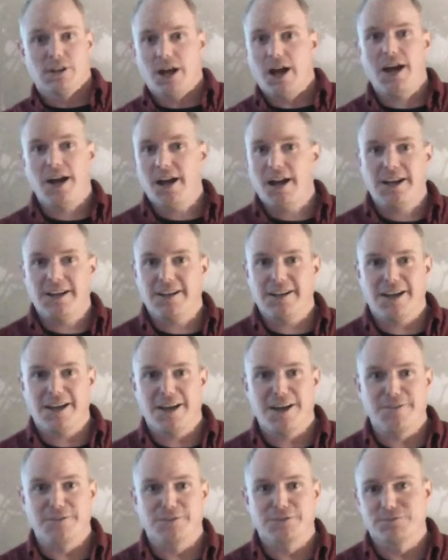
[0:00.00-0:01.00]
I
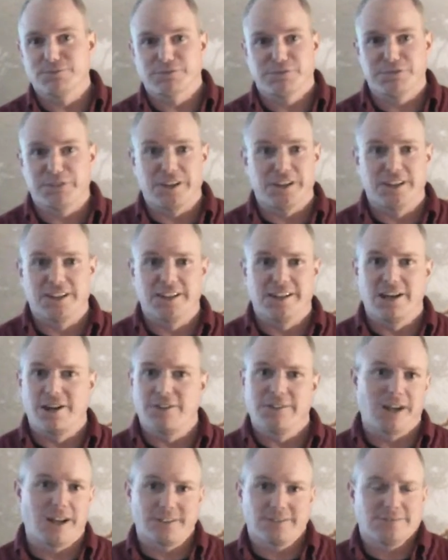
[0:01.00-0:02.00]
haven't figured it
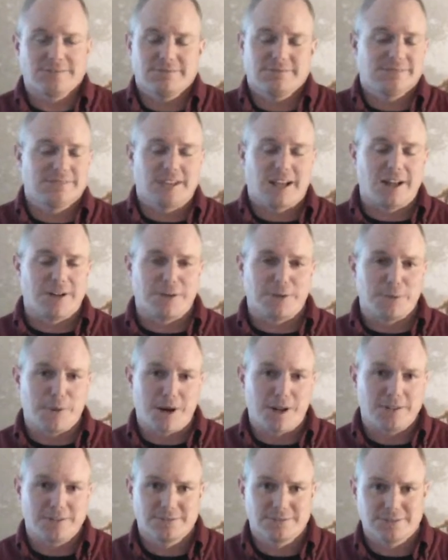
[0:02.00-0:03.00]
out. I don't know
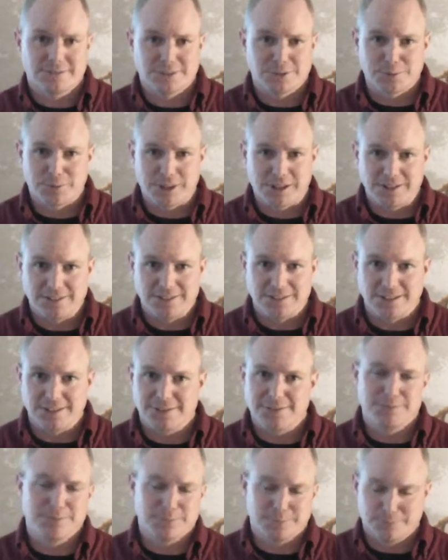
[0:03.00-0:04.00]
why. It doesn't make any
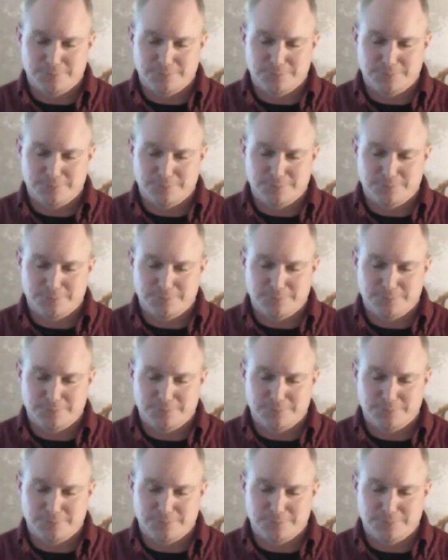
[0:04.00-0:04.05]
sense.